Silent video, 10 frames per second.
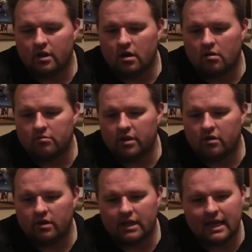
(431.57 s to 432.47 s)
Um, you
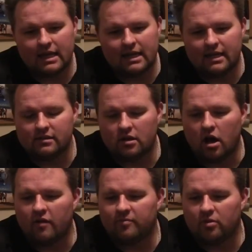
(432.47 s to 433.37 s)
know, again, it is an
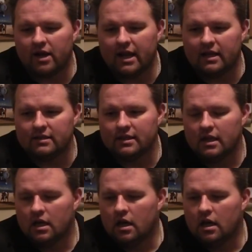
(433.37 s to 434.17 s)
off-brand.